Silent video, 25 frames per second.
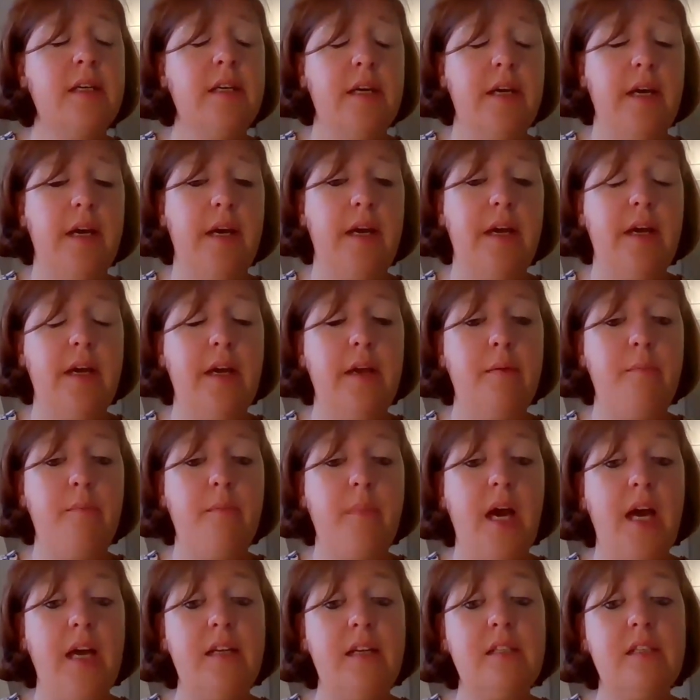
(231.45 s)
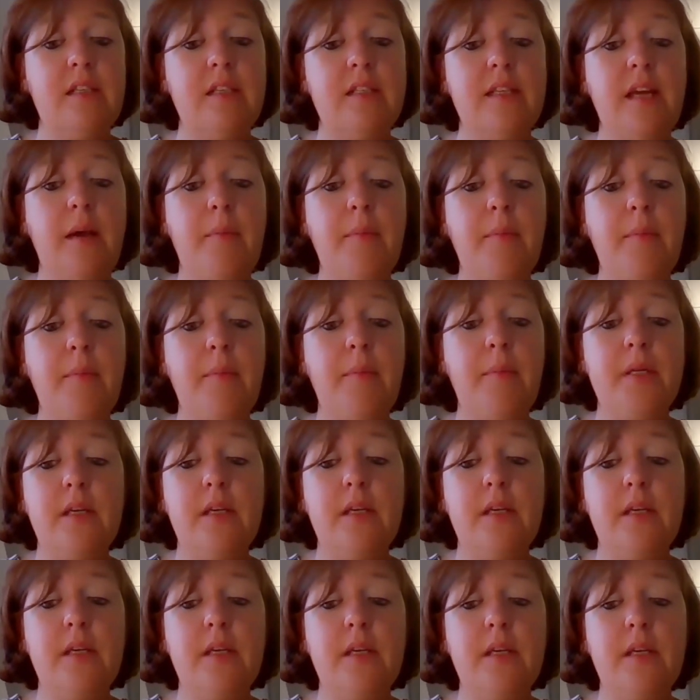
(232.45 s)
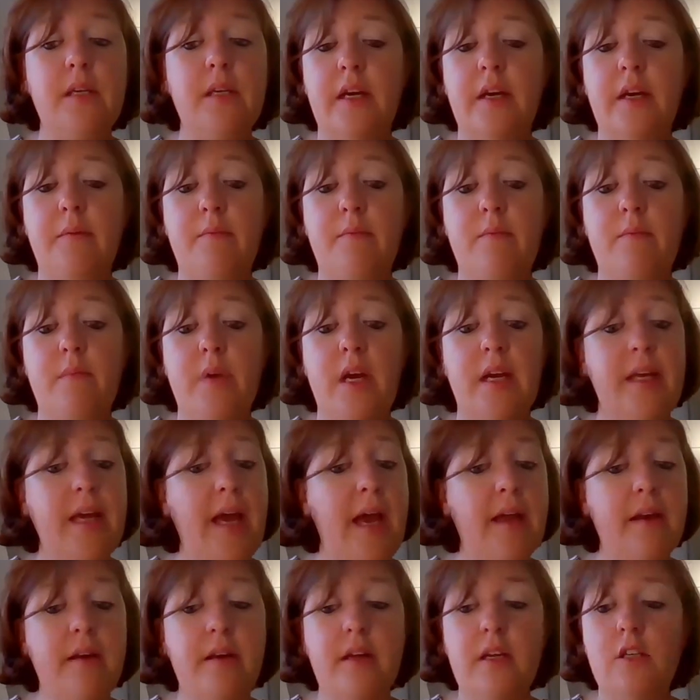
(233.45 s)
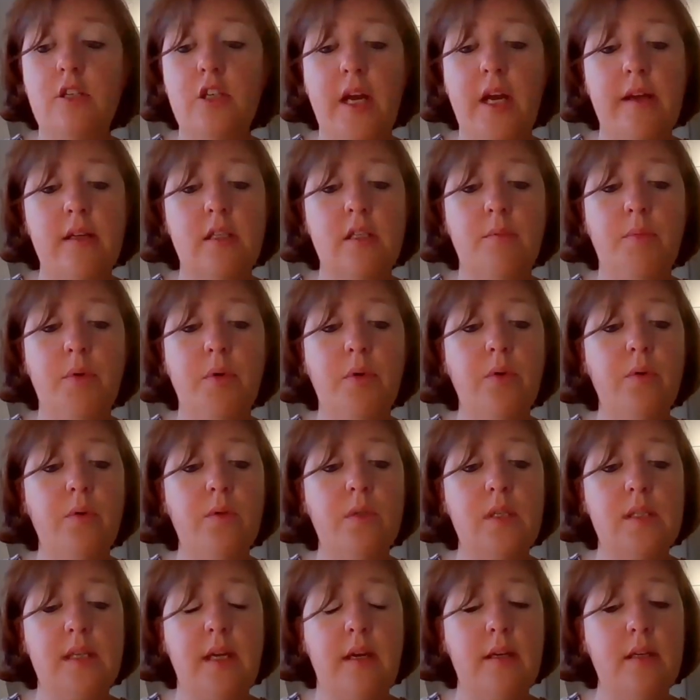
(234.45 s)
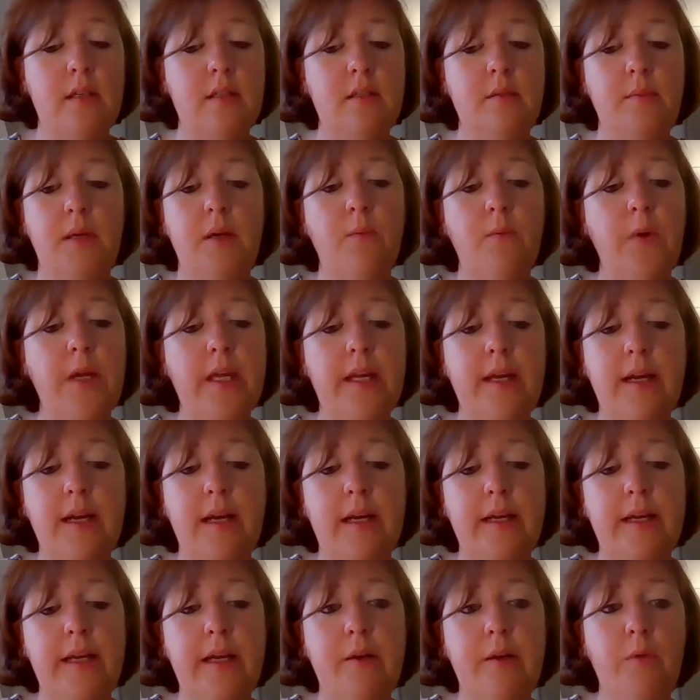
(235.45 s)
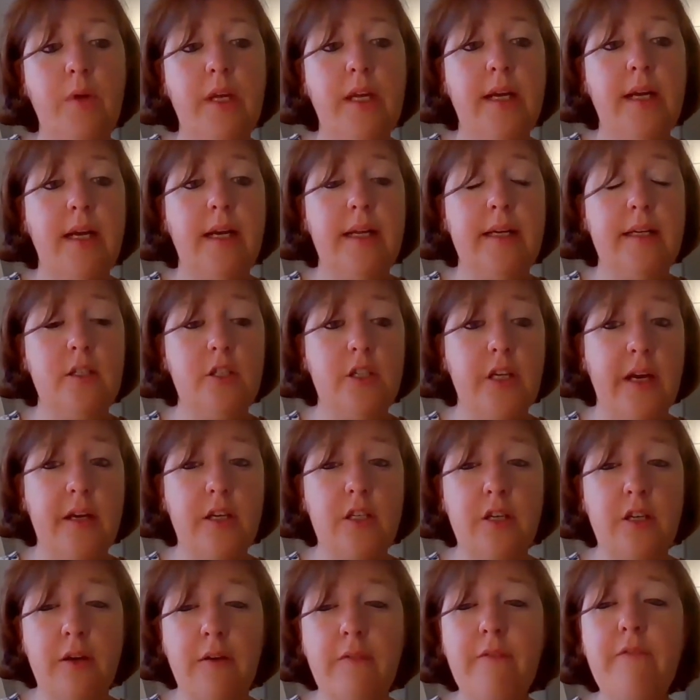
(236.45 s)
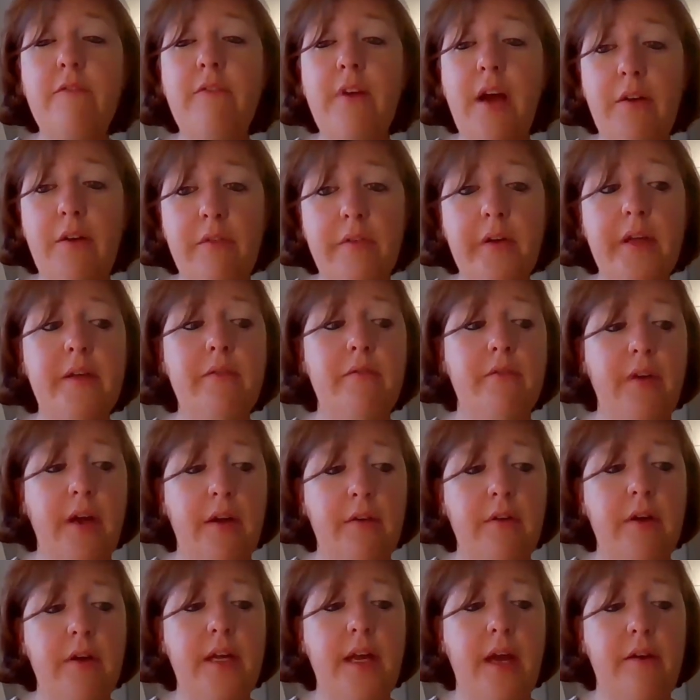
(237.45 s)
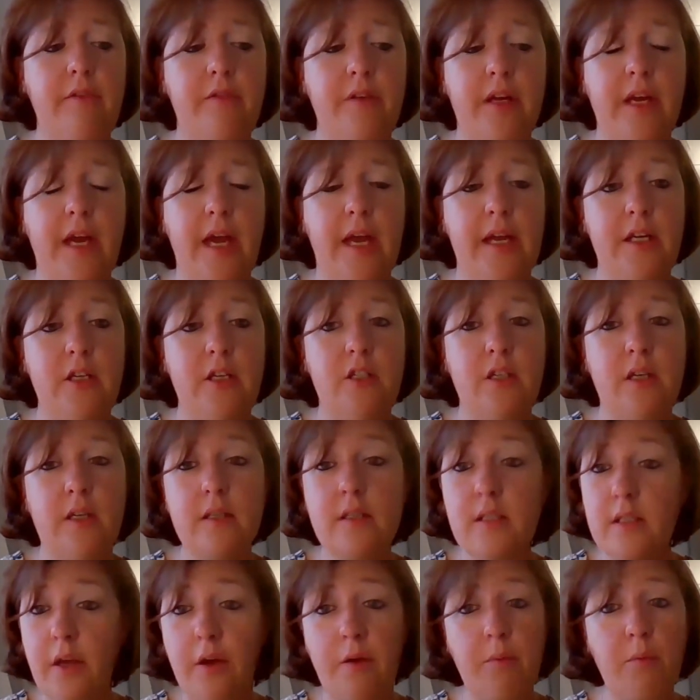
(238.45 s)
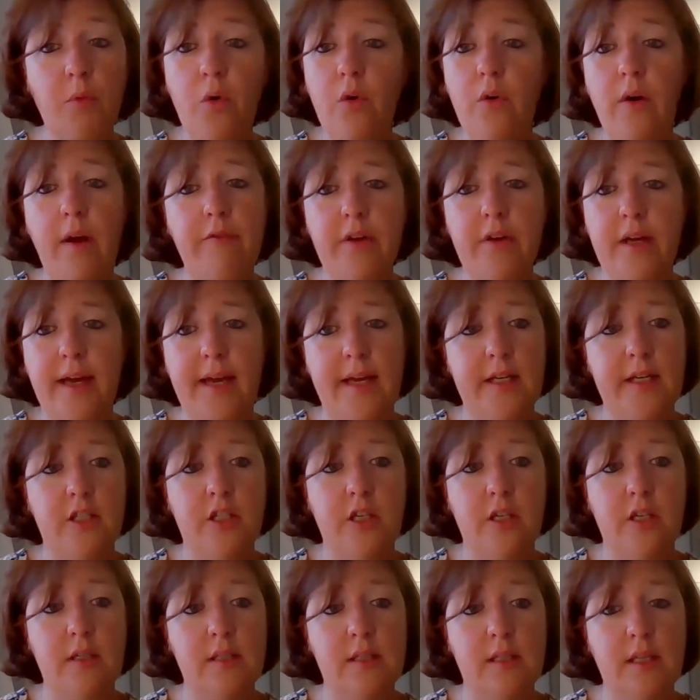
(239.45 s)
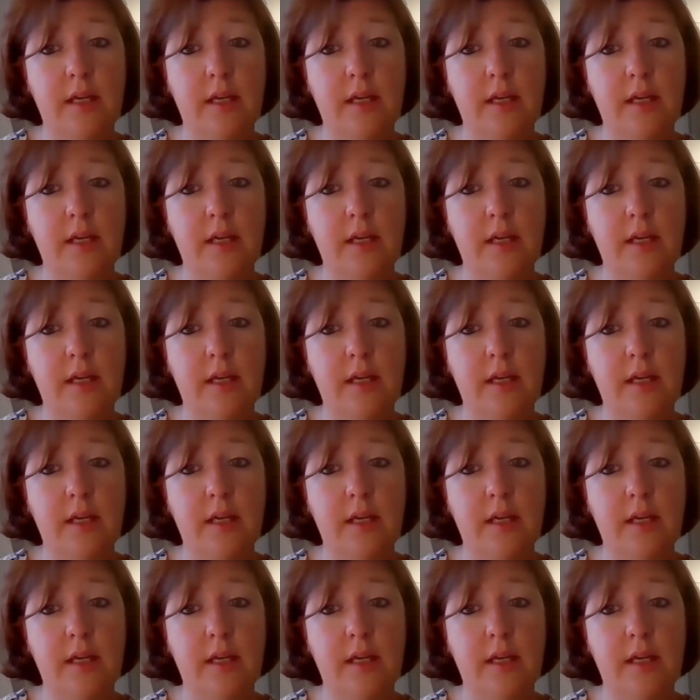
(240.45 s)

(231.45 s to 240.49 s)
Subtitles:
And tirzepatide, again, injectable, designed to be a weekly injection, very, very efficacious, so more efficacious